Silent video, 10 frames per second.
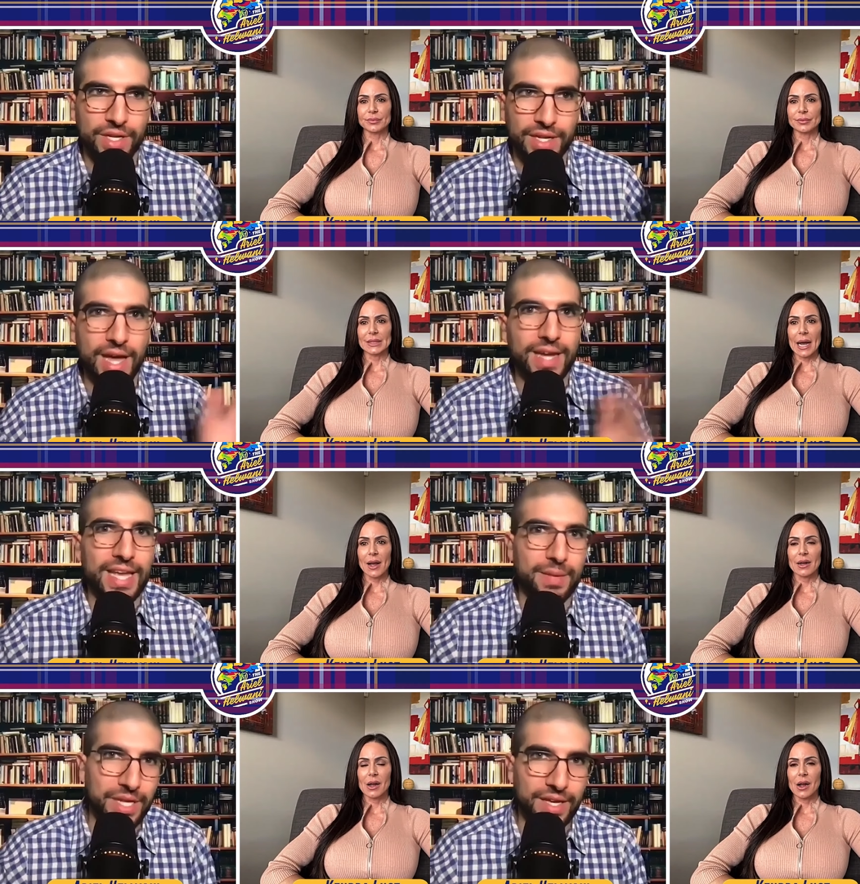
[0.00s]
Speaker 1: not
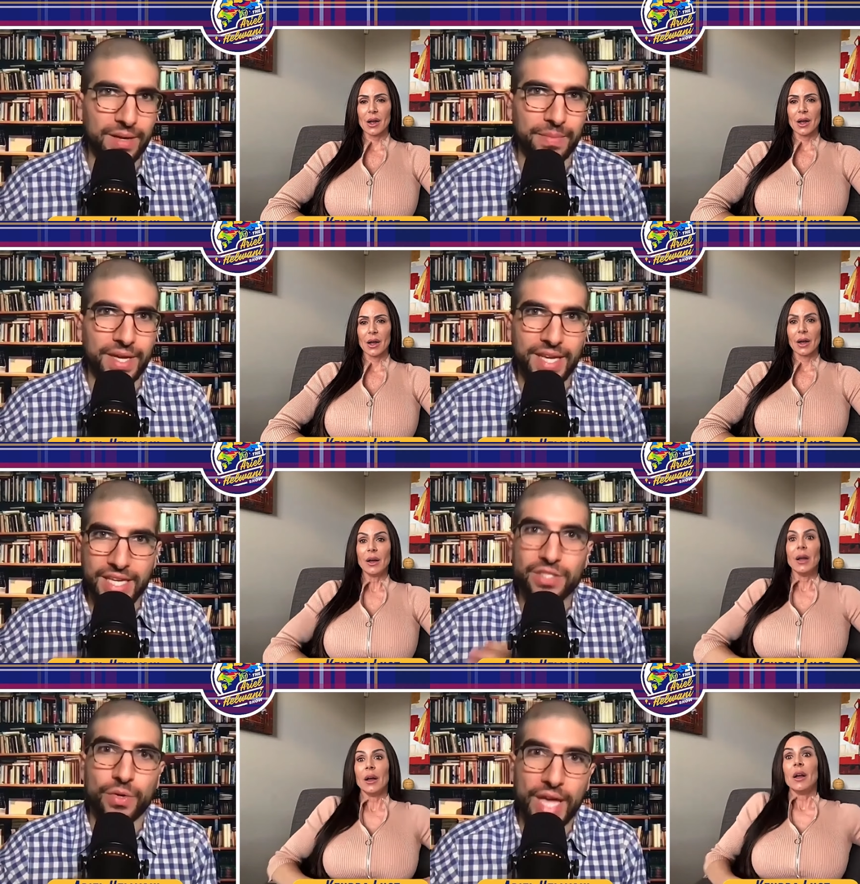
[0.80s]
named him
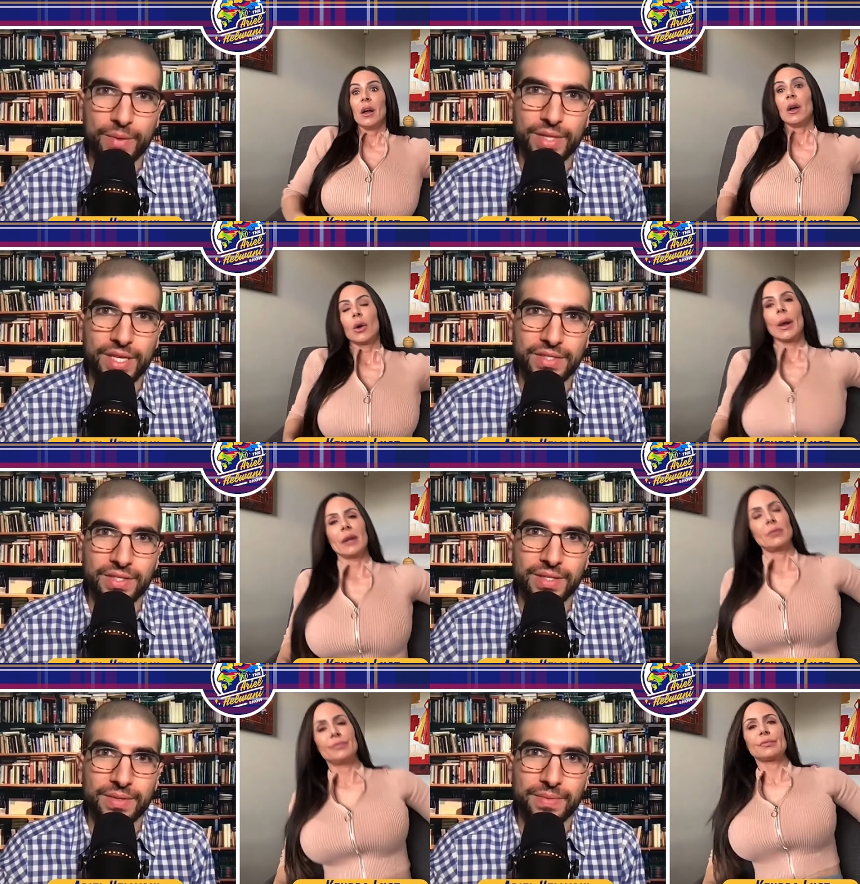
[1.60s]
he's okay with this
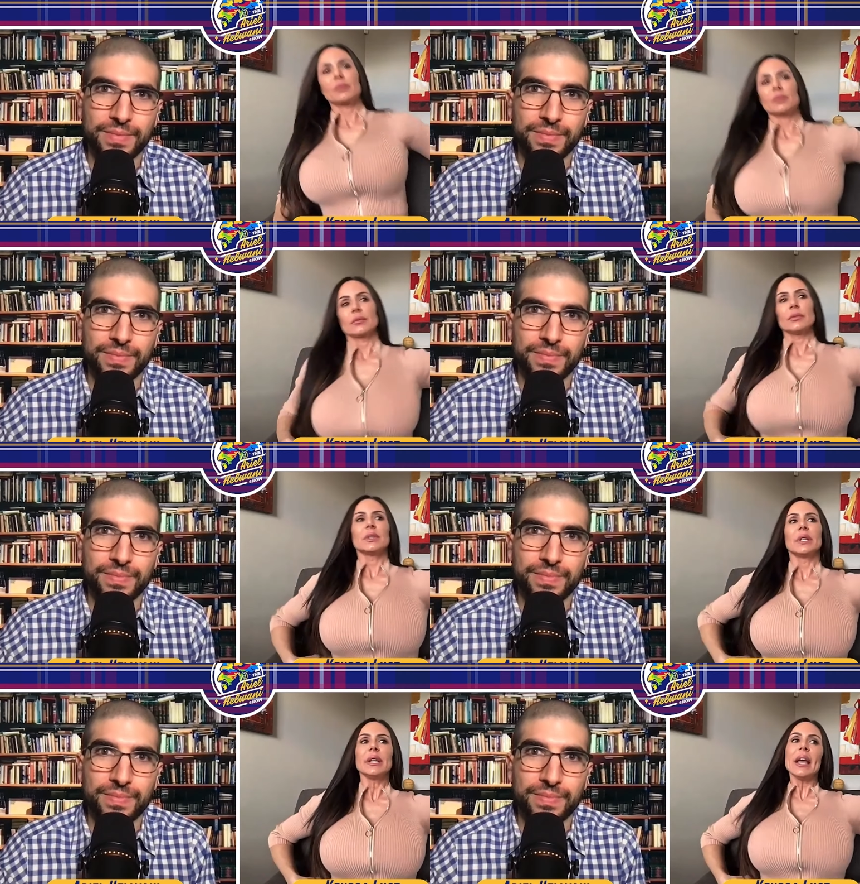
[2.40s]

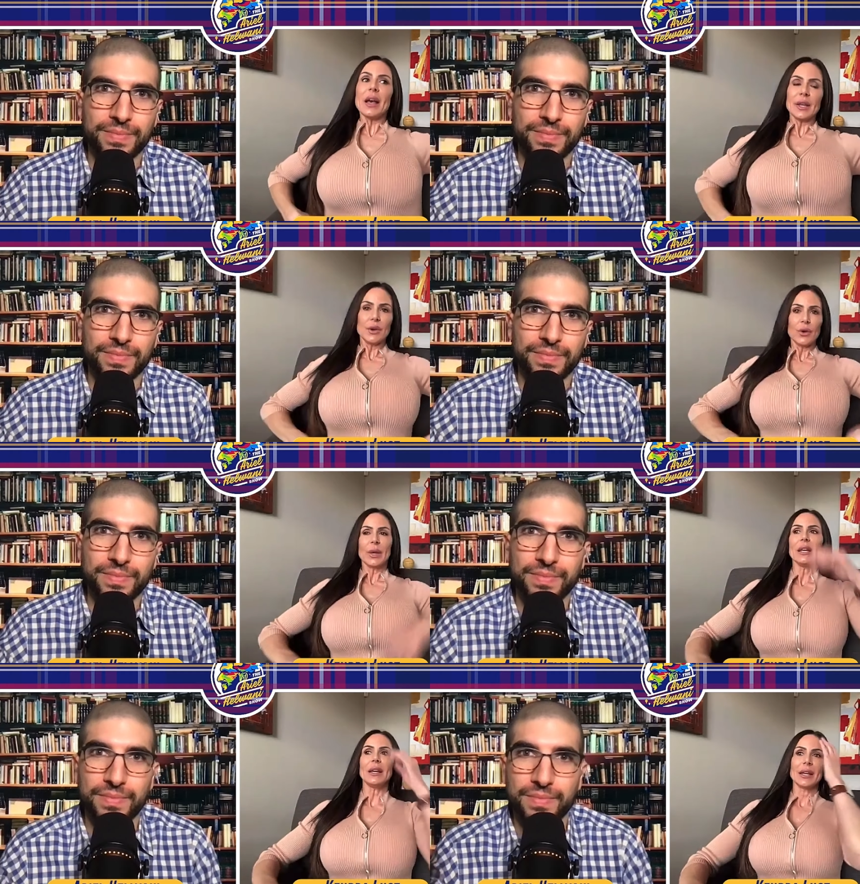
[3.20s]
Speaker 2: yeah you know
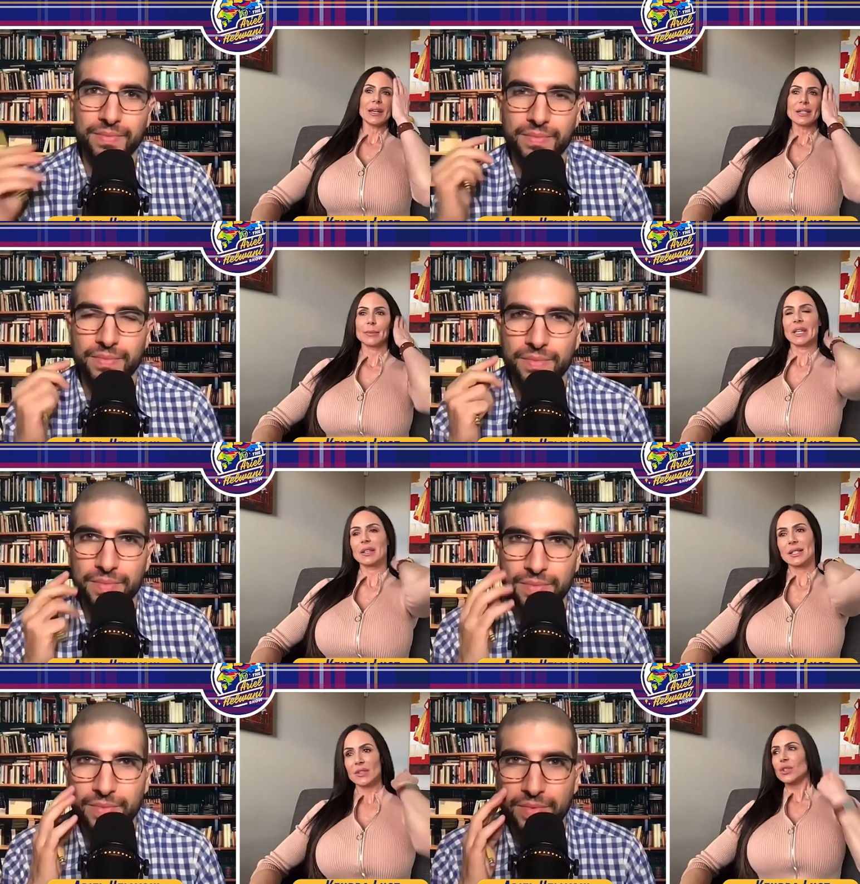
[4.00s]
he is
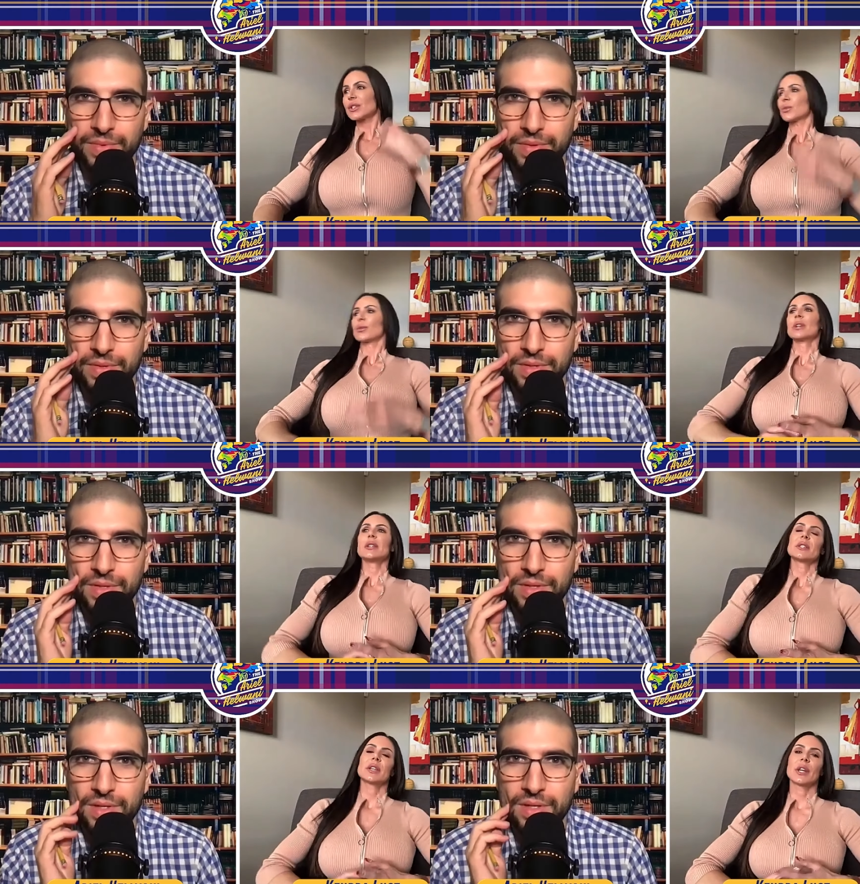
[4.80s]
because he's just
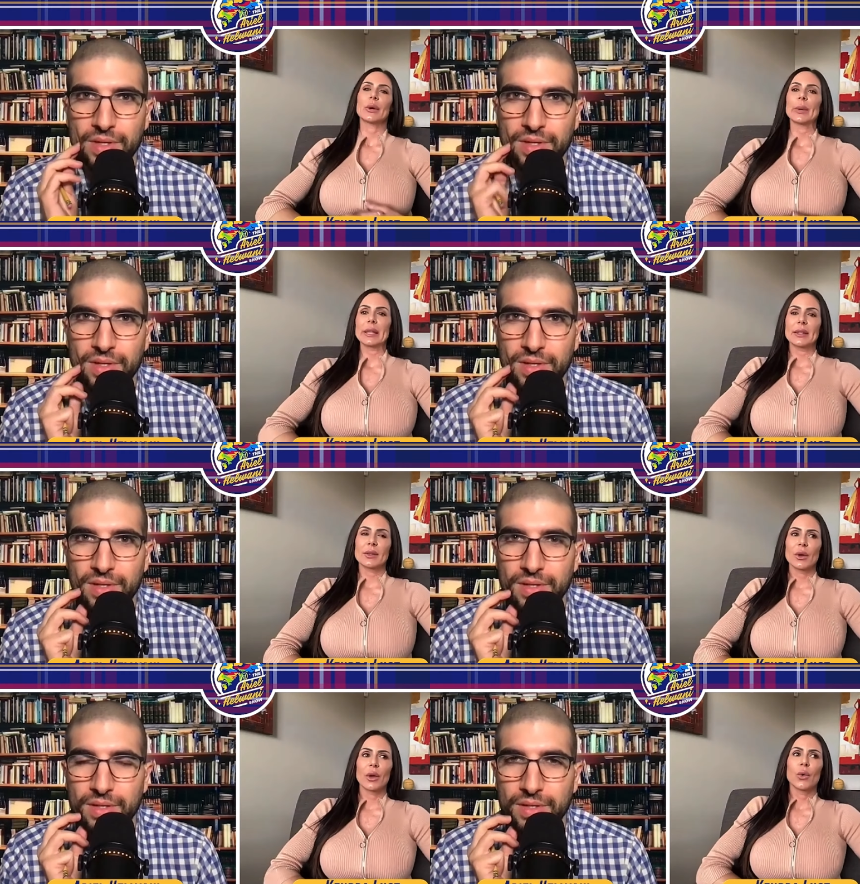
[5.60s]
really secure with
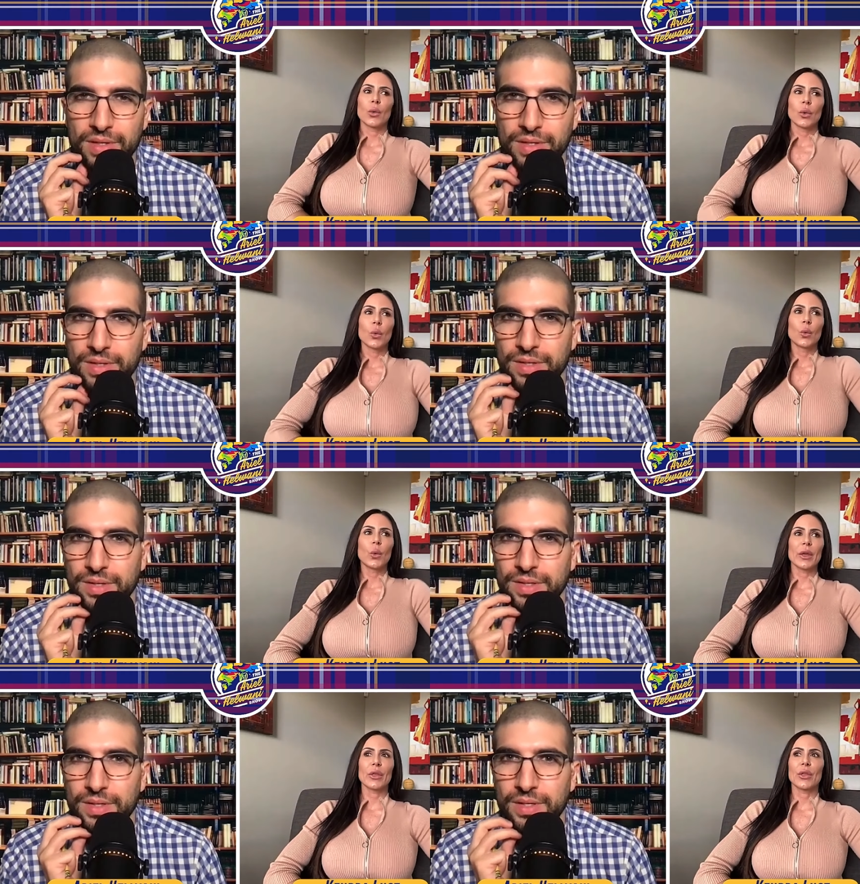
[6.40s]

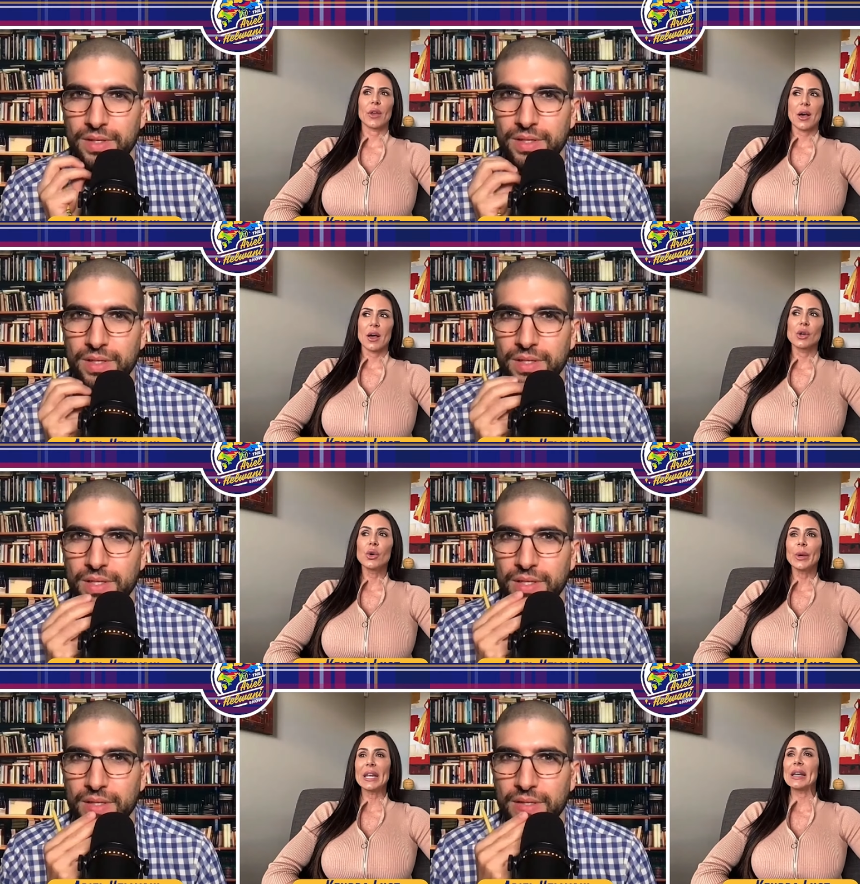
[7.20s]
with uh,
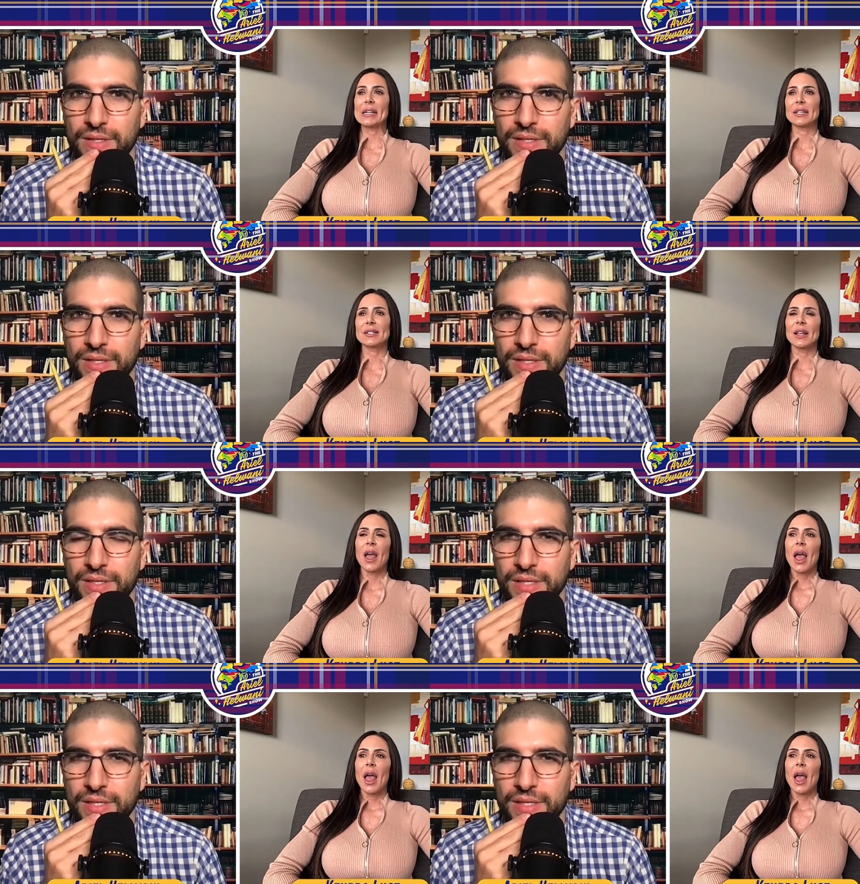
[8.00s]
who he is